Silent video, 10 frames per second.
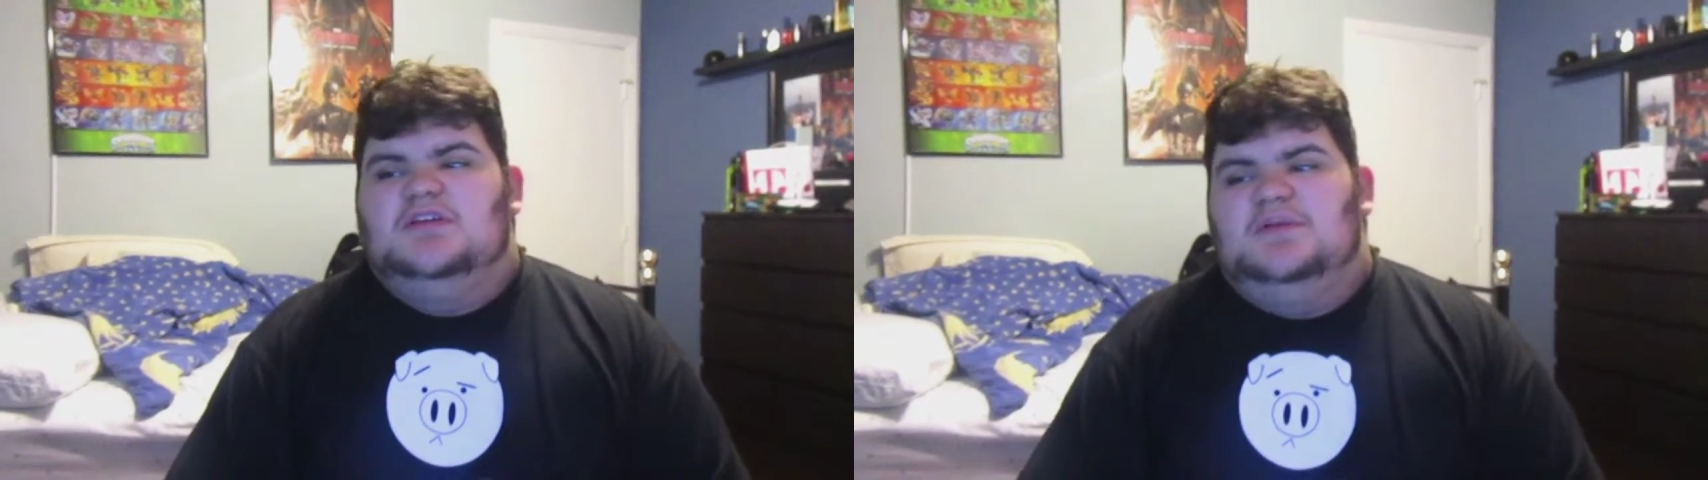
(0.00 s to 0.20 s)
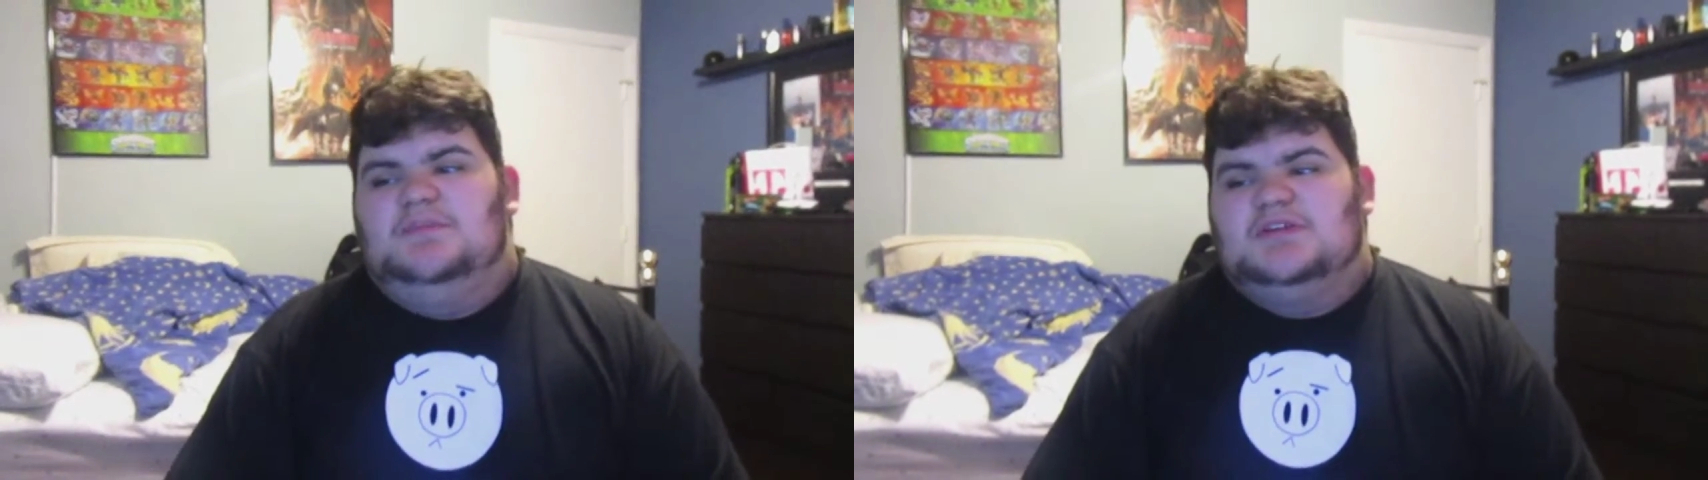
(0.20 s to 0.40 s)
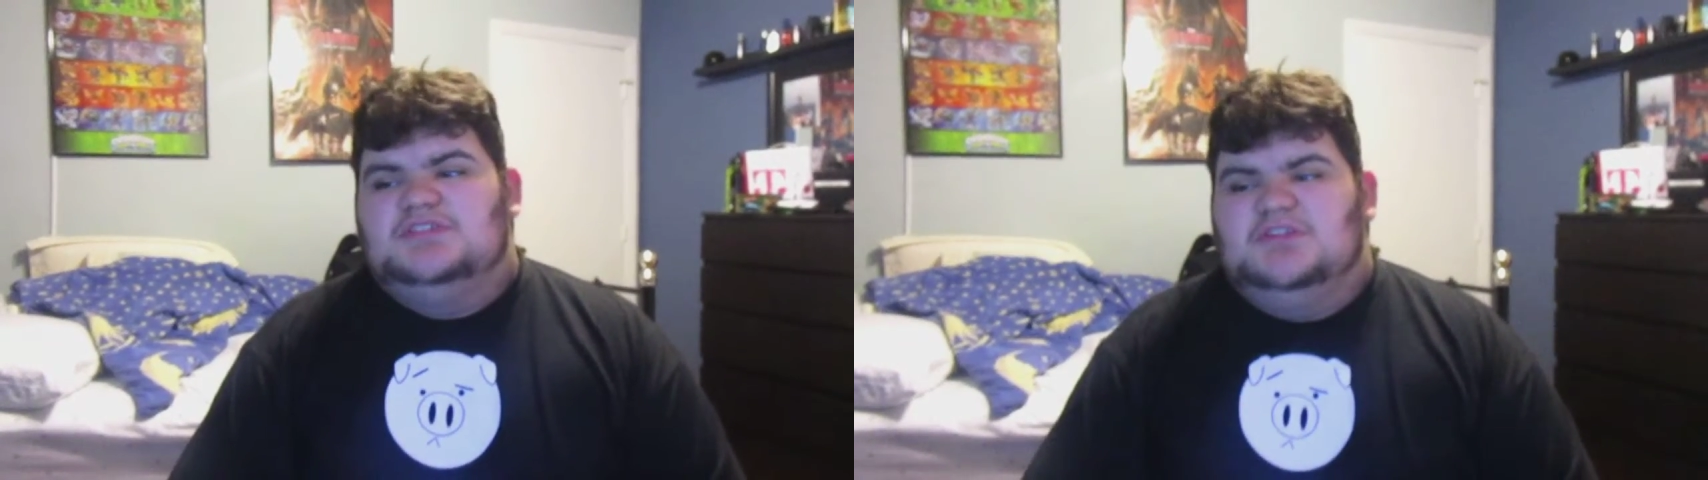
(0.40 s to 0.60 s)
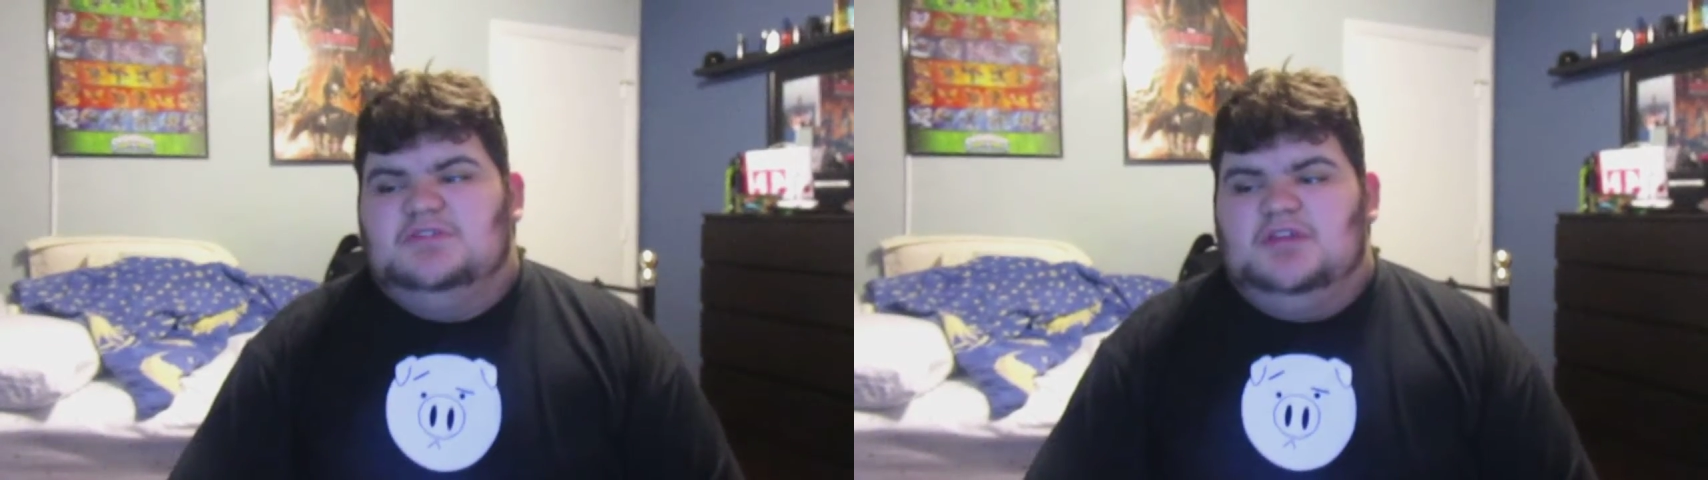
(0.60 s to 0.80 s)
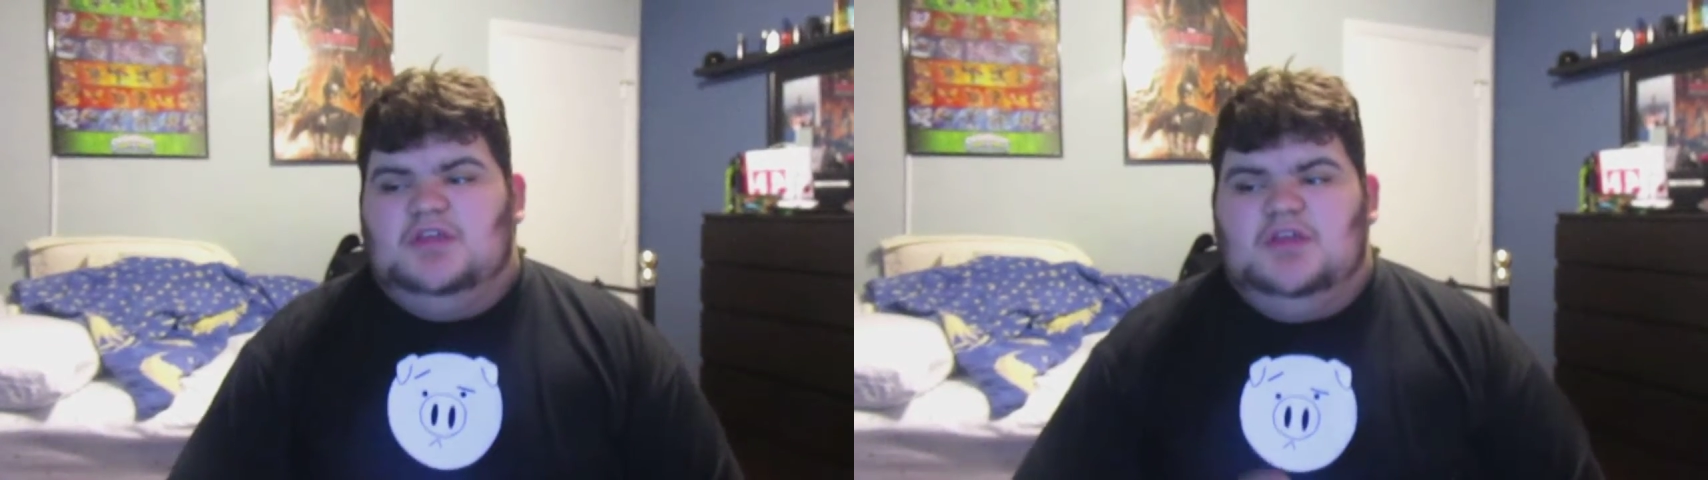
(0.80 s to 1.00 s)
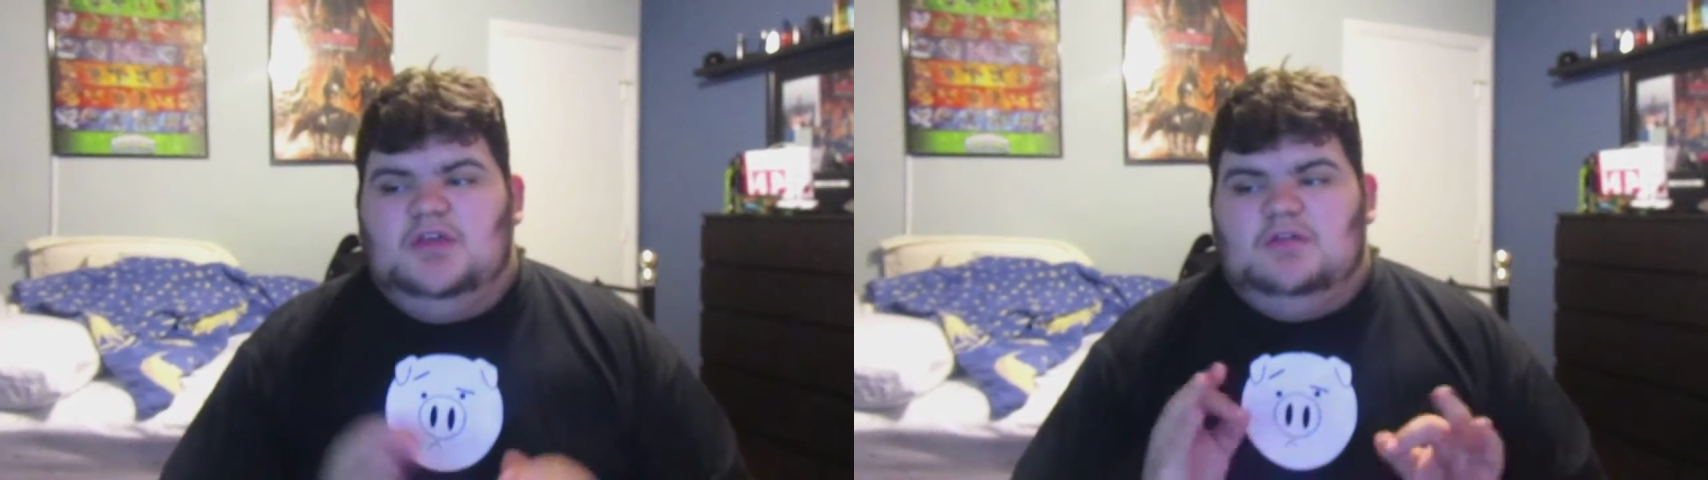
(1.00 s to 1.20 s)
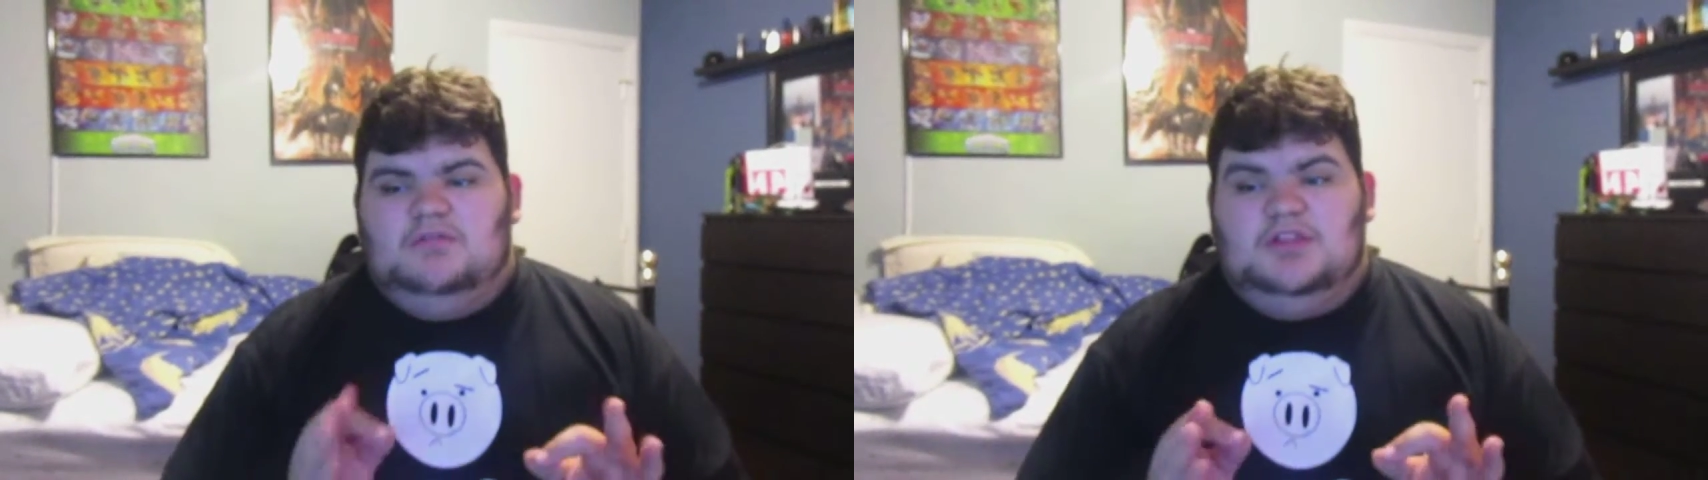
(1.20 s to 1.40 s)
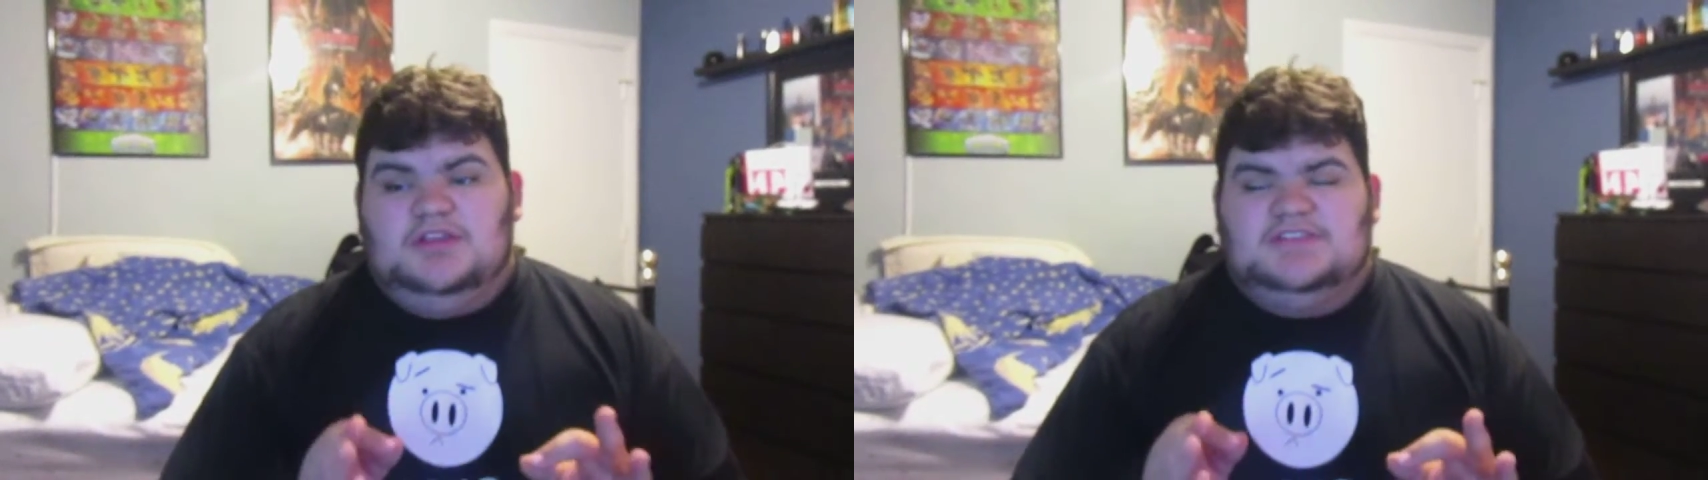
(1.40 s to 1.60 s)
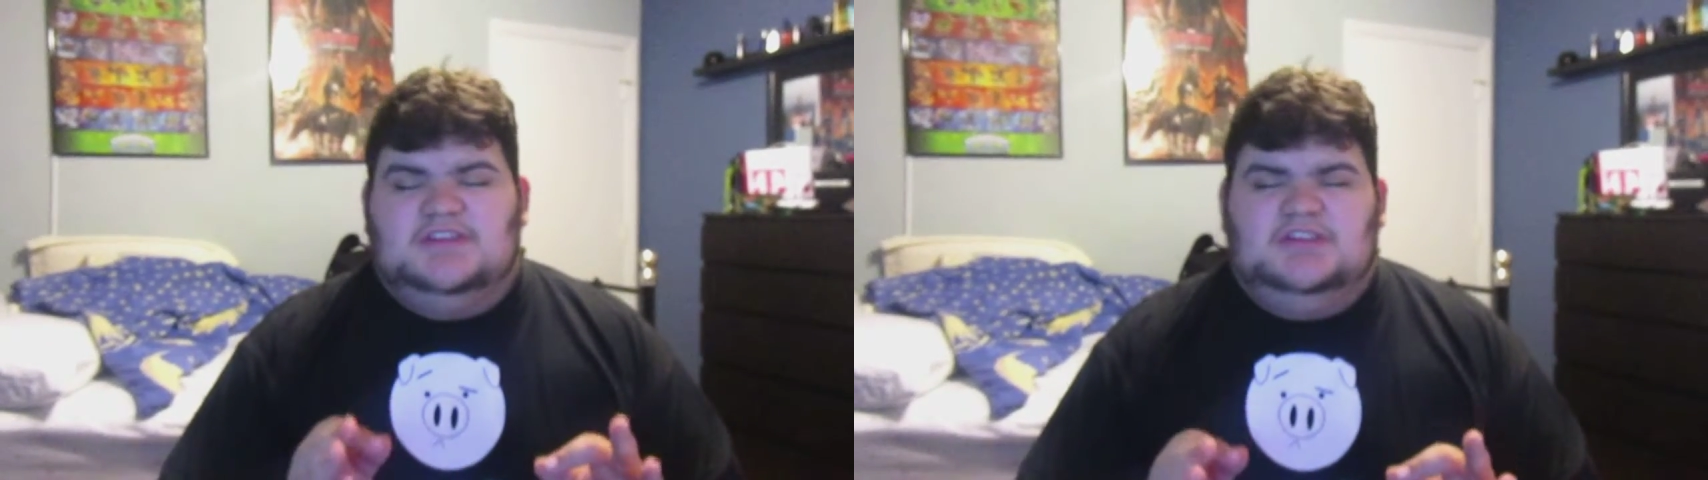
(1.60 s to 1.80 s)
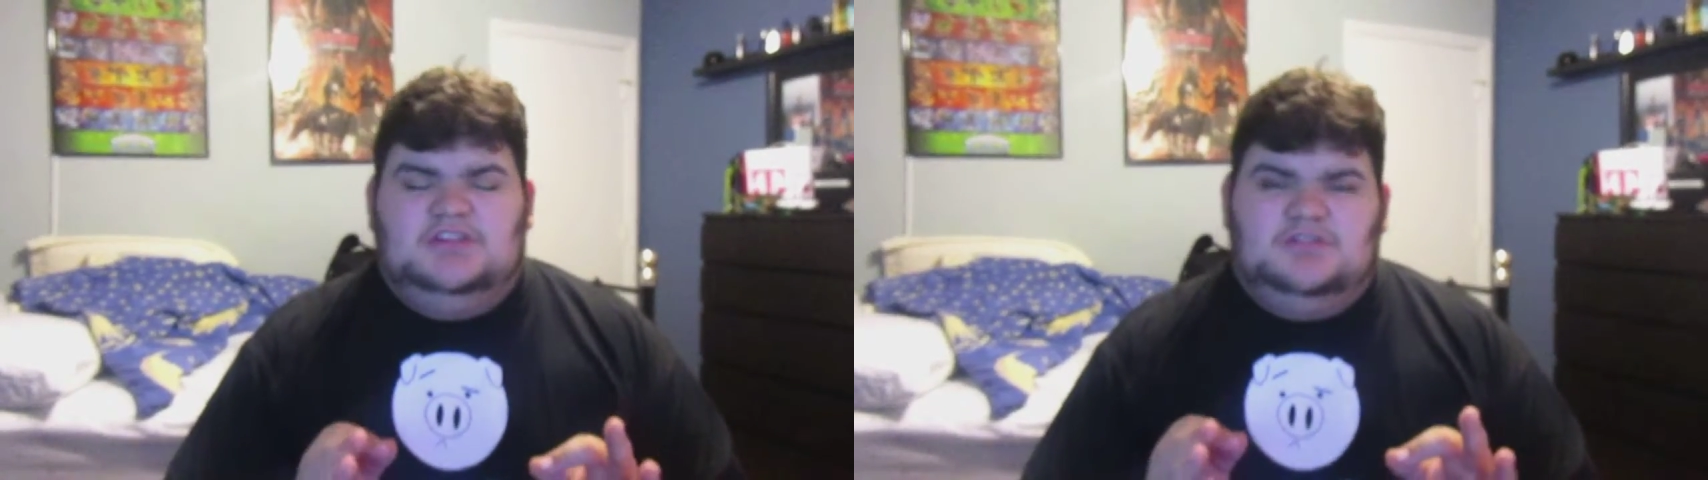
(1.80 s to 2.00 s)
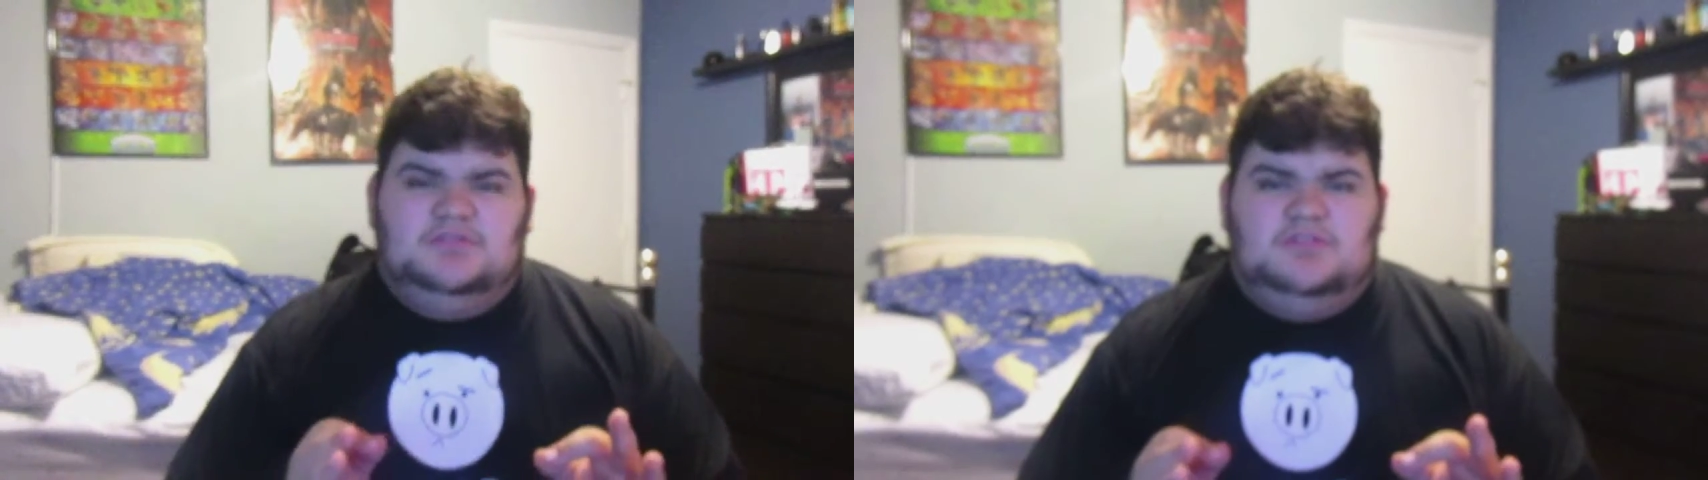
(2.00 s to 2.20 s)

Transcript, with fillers: I'm actually really excited,